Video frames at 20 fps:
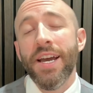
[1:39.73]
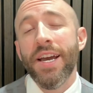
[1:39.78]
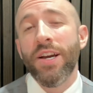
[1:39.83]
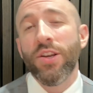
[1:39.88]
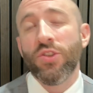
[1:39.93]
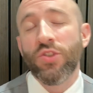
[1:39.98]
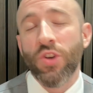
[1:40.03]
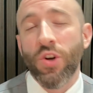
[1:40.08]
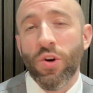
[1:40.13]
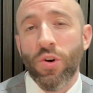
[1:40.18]

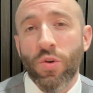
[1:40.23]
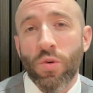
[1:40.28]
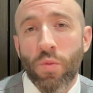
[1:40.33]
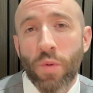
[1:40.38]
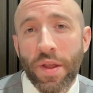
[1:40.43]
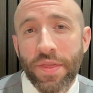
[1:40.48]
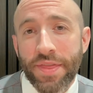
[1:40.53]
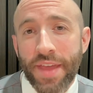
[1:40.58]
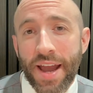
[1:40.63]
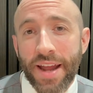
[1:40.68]
So
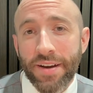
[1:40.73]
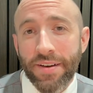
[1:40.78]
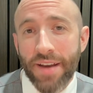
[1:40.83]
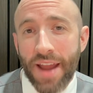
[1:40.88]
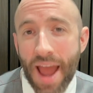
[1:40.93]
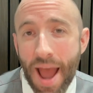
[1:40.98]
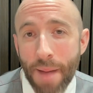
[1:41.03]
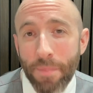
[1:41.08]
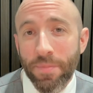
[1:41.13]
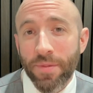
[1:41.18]
what
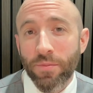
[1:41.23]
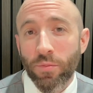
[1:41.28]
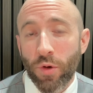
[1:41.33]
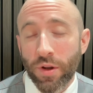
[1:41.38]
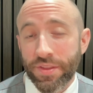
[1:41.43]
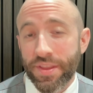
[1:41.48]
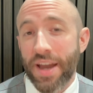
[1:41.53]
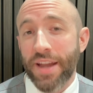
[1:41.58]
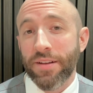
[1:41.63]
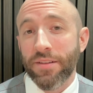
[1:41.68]

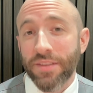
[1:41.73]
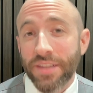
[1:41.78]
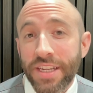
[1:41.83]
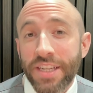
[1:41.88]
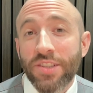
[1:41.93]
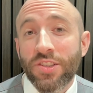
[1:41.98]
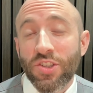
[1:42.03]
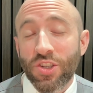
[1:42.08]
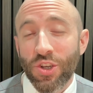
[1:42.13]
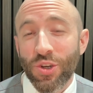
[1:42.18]
that
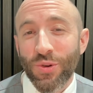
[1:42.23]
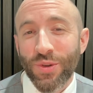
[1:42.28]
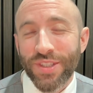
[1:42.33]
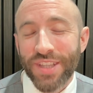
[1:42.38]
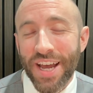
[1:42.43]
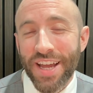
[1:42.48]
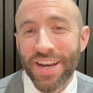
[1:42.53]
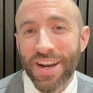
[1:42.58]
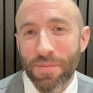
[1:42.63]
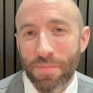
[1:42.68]
leads to is
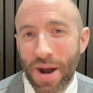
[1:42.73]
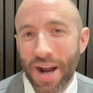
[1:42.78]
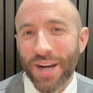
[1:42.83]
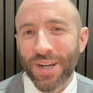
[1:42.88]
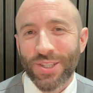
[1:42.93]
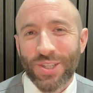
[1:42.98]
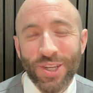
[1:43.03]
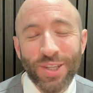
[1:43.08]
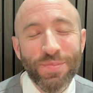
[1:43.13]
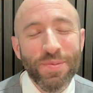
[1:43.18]
that
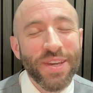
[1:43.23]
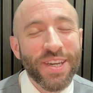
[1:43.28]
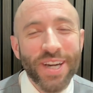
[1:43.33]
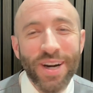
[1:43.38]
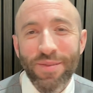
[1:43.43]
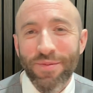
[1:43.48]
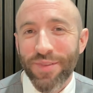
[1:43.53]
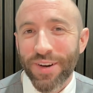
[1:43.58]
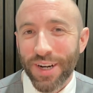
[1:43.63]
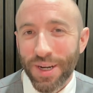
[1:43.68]
buyers just
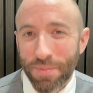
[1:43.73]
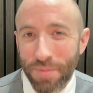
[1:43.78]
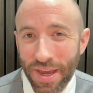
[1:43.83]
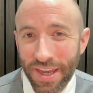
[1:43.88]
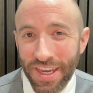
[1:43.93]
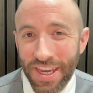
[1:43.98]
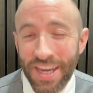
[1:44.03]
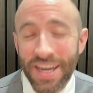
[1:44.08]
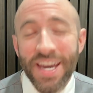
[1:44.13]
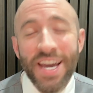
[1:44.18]
become very
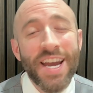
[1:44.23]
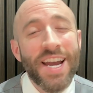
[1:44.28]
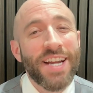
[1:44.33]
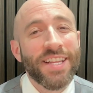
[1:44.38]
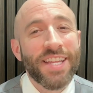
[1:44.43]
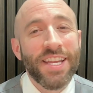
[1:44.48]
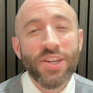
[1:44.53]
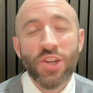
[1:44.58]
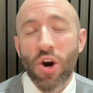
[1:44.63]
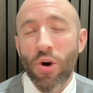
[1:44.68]
picky.
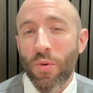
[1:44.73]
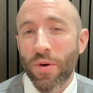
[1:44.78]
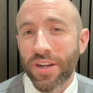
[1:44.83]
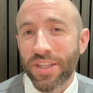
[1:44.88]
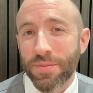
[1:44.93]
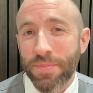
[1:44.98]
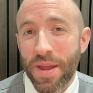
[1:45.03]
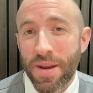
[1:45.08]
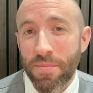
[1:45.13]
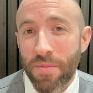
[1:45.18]
They don't want to
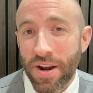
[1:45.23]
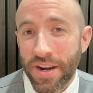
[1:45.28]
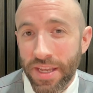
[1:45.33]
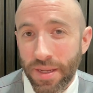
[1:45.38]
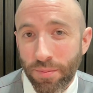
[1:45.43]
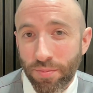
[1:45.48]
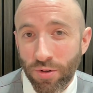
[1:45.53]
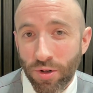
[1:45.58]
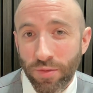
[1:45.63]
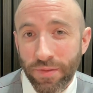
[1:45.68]
spend money
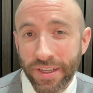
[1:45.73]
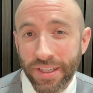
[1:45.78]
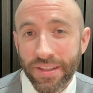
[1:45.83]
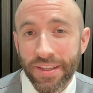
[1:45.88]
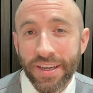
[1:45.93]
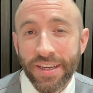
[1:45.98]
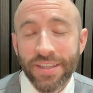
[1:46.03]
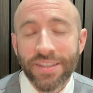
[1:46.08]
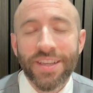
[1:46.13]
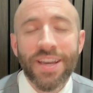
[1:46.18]
improving
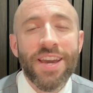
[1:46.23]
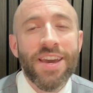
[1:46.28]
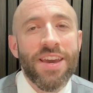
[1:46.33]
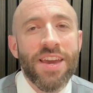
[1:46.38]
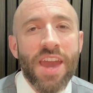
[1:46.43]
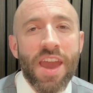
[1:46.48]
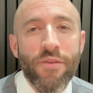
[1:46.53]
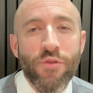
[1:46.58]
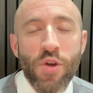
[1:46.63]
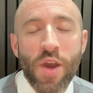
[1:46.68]
things.
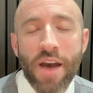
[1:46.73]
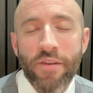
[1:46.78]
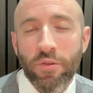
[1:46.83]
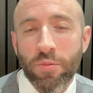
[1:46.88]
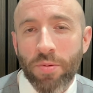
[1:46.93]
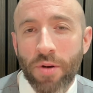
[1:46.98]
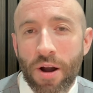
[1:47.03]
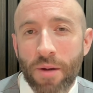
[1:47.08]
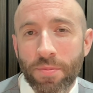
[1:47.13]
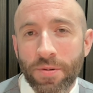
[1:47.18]
If you have a
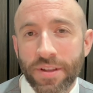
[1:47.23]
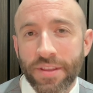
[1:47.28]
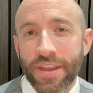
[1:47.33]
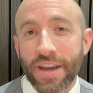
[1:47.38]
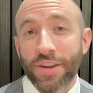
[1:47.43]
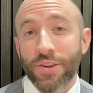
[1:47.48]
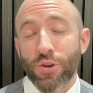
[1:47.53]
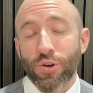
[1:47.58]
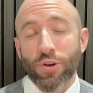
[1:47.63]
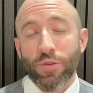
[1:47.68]
property
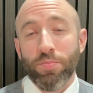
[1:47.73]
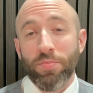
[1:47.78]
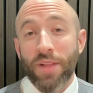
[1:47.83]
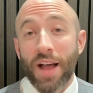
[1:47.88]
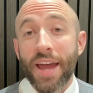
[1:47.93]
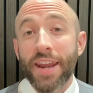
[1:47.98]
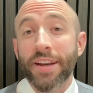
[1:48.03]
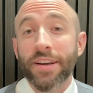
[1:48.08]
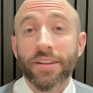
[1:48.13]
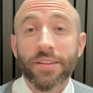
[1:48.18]
that you're
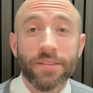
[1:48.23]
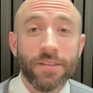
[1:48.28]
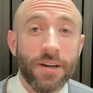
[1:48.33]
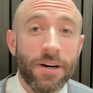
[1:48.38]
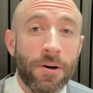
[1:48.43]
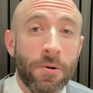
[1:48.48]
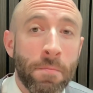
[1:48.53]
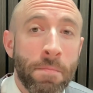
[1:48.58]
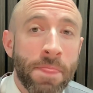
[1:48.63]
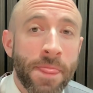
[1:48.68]
planning to
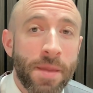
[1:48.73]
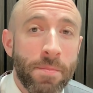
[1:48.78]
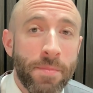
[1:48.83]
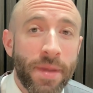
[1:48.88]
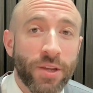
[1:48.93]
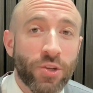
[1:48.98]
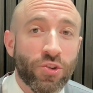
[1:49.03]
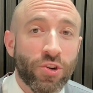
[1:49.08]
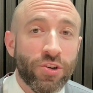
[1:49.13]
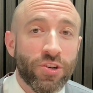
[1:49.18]
sell,
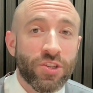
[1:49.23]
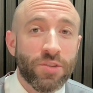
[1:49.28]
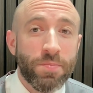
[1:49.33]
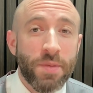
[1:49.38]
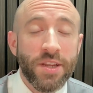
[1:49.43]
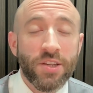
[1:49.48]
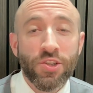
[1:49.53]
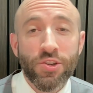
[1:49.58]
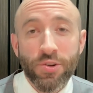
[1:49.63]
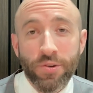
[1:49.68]
make sure to
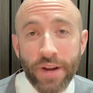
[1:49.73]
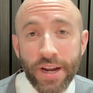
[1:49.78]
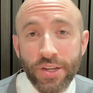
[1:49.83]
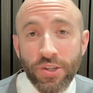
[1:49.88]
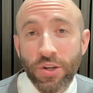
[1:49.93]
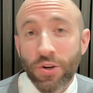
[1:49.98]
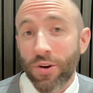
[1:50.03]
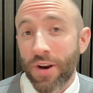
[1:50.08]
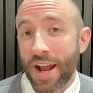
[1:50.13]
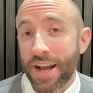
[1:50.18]
speak to your
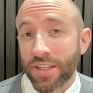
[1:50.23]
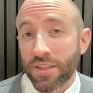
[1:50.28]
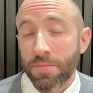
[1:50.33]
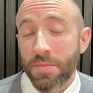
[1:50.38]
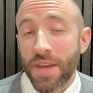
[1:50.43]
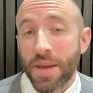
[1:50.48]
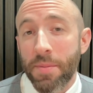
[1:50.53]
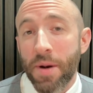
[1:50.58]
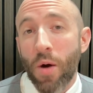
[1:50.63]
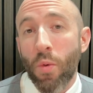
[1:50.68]
agent or ask
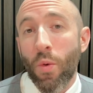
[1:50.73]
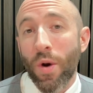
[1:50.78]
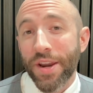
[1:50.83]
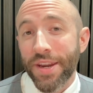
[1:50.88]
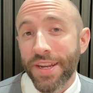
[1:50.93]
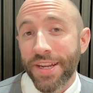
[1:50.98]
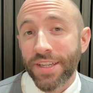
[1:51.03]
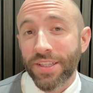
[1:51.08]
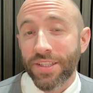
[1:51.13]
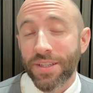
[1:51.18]
me about what
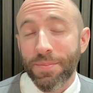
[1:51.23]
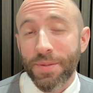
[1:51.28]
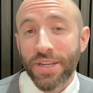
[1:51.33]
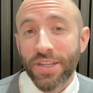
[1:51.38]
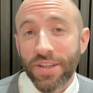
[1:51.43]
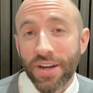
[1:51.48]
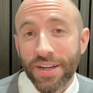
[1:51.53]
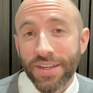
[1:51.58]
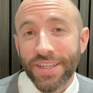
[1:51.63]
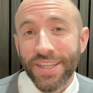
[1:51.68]
needs to be
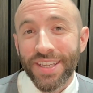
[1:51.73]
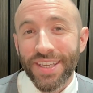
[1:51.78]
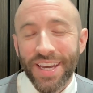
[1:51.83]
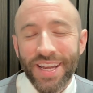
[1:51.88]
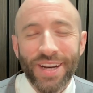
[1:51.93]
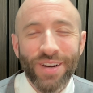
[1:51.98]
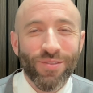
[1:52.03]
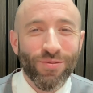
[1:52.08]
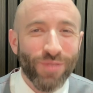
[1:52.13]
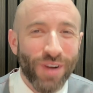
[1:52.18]
done to
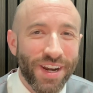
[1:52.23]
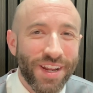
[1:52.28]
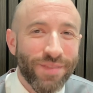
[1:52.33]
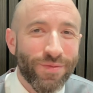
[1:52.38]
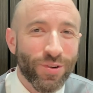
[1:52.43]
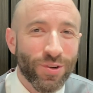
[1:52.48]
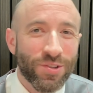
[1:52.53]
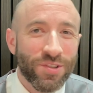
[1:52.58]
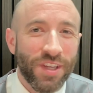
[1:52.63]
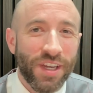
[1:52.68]
get it ready
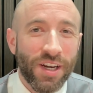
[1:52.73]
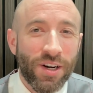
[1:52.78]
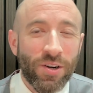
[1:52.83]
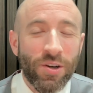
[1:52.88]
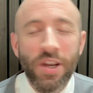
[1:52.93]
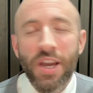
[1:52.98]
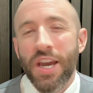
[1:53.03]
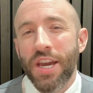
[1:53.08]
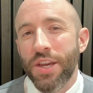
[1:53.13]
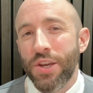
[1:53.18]
for
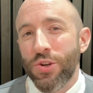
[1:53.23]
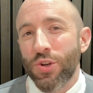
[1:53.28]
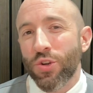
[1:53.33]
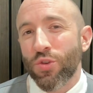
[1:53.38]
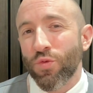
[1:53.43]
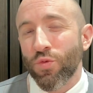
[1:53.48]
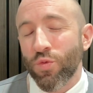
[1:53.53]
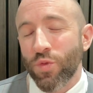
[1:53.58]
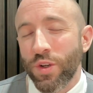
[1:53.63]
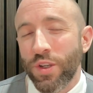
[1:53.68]
sale. You
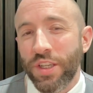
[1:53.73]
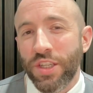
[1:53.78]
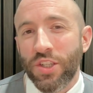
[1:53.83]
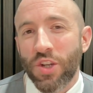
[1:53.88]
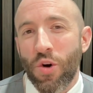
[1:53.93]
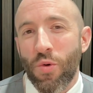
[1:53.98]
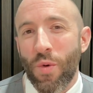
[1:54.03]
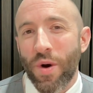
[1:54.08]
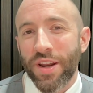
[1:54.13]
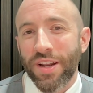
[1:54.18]
just really
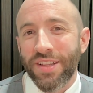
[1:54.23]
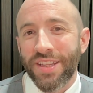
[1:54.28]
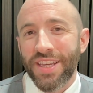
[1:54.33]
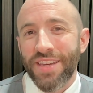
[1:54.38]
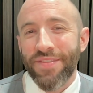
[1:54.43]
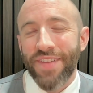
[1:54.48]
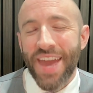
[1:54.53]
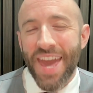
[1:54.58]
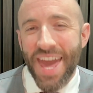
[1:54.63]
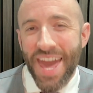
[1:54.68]
don't want to
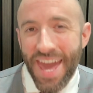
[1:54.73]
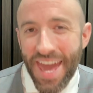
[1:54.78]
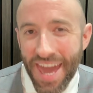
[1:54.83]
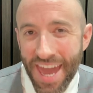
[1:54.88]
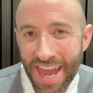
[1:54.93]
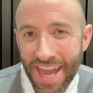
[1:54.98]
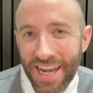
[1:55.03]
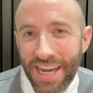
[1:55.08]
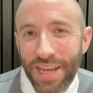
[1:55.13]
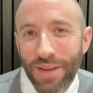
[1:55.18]
leave
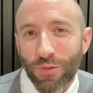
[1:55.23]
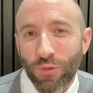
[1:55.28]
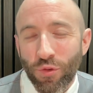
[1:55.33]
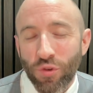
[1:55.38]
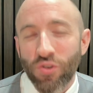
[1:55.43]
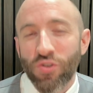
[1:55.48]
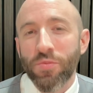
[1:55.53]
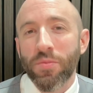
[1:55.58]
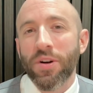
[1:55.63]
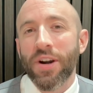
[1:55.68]
any
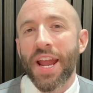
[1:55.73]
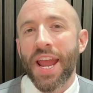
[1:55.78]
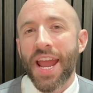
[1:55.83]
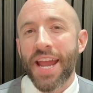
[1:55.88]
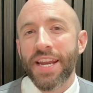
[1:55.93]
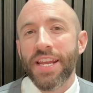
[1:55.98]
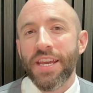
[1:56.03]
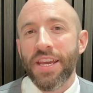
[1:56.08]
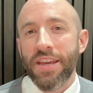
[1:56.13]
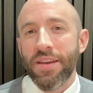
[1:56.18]
room or
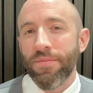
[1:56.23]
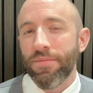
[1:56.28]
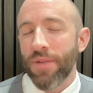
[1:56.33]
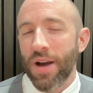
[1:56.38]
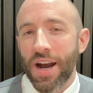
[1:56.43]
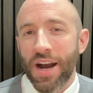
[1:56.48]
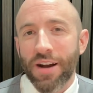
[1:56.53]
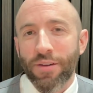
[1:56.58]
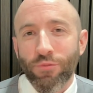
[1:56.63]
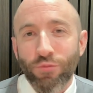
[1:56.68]
any
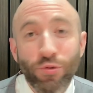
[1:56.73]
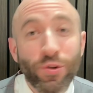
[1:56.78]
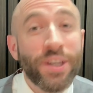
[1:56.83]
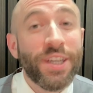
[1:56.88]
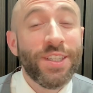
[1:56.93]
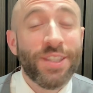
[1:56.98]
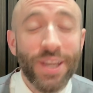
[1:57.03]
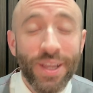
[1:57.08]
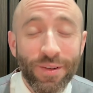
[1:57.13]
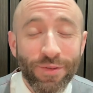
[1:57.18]

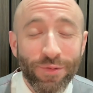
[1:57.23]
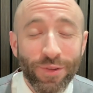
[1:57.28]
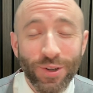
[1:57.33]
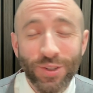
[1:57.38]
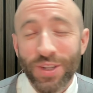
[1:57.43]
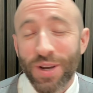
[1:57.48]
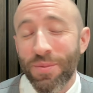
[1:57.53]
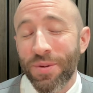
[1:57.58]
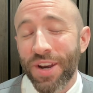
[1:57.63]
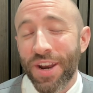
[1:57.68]
reason for
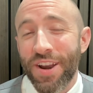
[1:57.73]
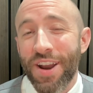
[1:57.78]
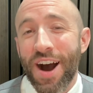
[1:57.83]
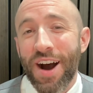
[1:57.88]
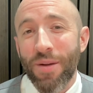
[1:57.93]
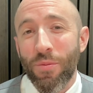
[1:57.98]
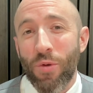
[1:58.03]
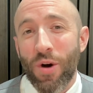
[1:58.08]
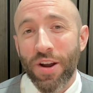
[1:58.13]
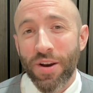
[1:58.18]
someone to
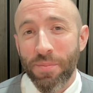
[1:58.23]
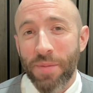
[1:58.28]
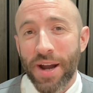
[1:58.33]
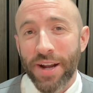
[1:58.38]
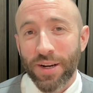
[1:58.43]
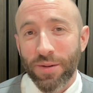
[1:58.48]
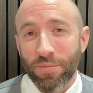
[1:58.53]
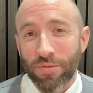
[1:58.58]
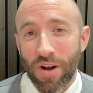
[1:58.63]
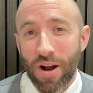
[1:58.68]
not want to buy
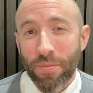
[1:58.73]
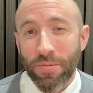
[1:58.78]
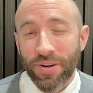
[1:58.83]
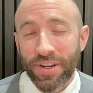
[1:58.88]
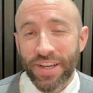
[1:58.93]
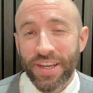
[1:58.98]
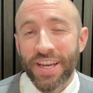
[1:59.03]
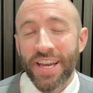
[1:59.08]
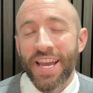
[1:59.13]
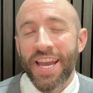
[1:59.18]
your
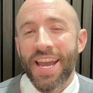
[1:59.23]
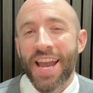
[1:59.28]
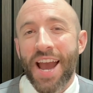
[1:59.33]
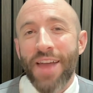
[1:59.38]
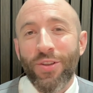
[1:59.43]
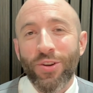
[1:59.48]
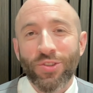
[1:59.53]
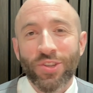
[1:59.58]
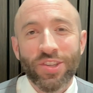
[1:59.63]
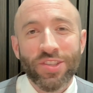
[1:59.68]
property.
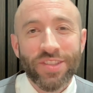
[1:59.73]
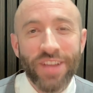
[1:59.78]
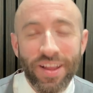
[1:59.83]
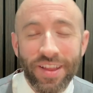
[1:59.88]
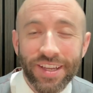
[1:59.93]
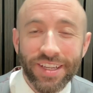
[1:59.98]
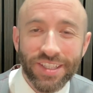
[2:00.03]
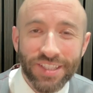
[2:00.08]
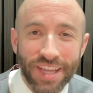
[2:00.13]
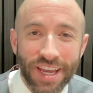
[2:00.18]
And there's a
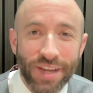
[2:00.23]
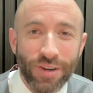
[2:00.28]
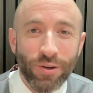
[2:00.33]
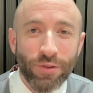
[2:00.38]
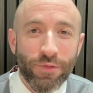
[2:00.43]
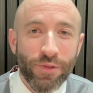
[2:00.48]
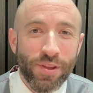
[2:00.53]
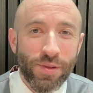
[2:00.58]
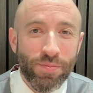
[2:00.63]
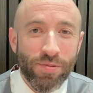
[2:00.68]
selling
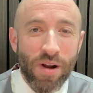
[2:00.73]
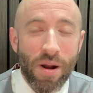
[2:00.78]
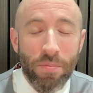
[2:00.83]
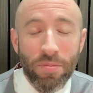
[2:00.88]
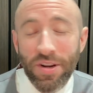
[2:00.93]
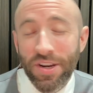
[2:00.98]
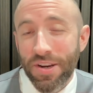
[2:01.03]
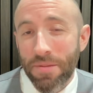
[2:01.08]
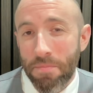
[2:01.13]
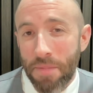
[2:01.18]
standard for the
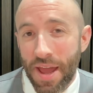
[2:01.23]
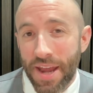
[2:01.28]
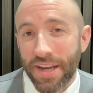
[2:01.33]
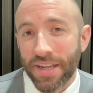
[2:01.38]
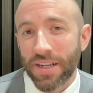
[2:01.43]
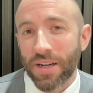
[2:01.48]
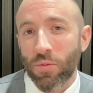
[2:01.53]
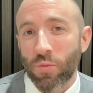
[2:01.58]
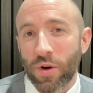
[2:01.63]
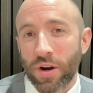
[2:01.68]
property
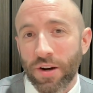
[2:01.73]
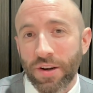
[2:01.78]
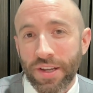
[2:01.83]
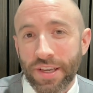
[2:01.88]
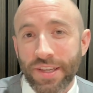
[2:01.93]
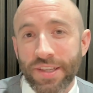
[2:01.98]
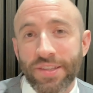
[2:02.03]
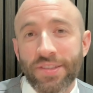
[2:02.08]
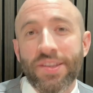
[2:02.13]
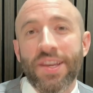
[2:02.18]
depending on where it
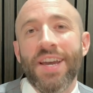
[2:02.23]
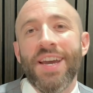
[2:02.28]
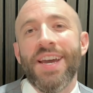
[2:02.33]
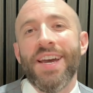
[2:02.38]
is.